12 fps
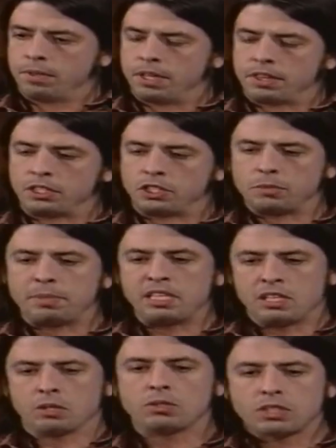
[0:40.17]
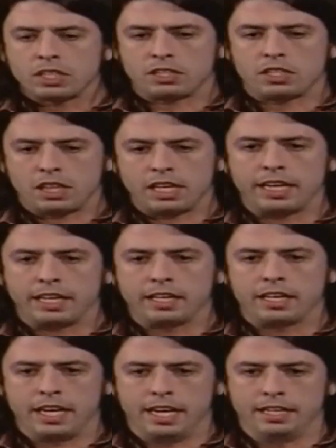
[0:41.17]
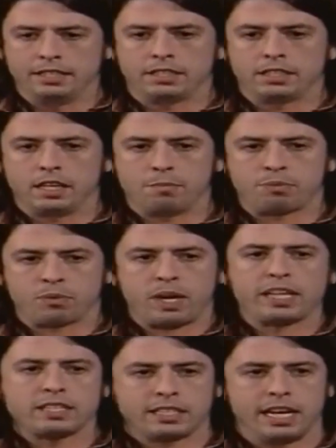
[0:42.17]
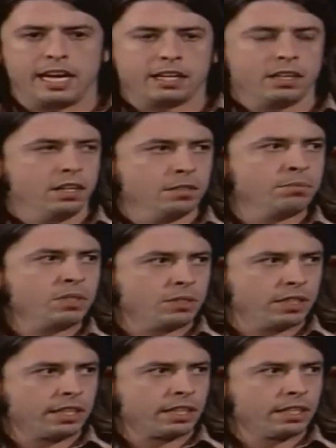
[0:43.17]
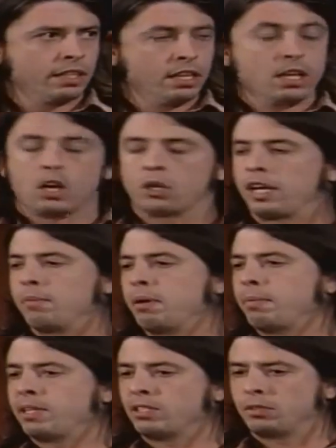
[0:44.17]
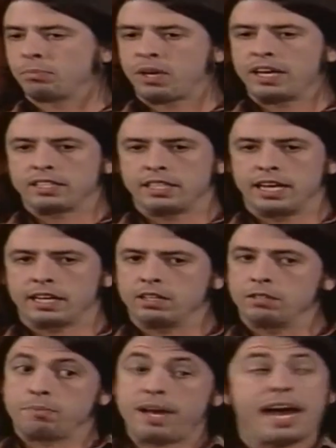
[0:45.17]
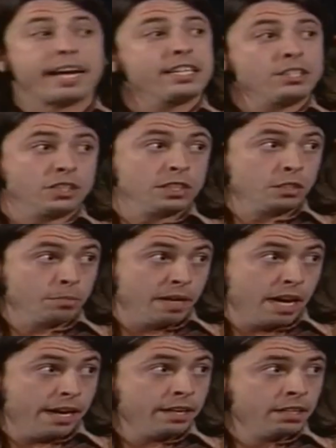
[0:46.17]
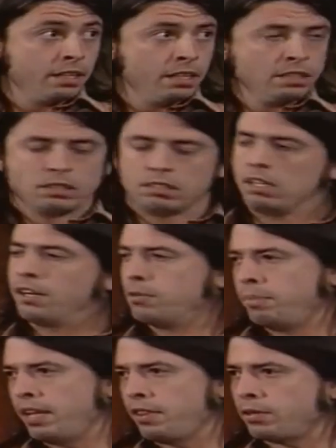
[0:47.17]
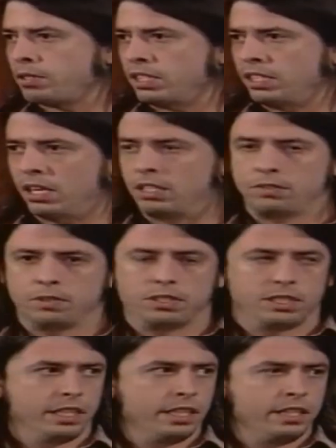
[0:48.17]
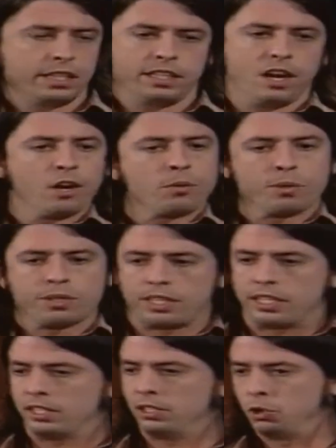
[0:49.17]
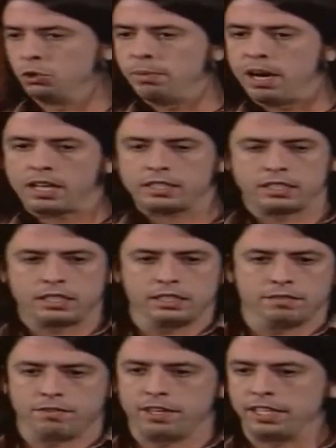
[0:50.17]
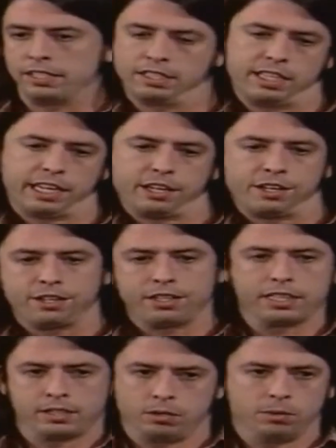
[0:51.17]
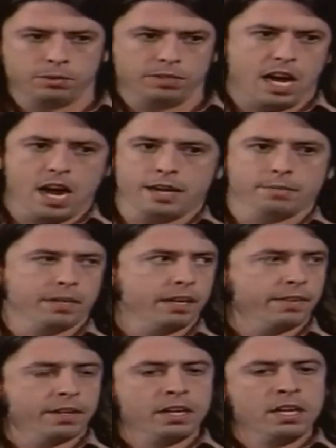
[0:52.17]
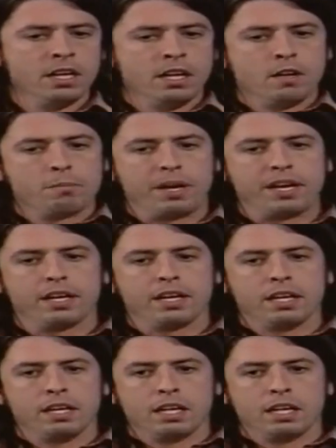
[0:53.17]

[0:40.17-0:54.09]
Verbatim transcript: that there should be no such thing as a price tag on music. Okay, maybe there's a price tag on the package that you buy. You know, you pay $13 for a CD, you get the artwork, you get the jewel box, you get the friggin' sticker, you get the whole nine, whatever. But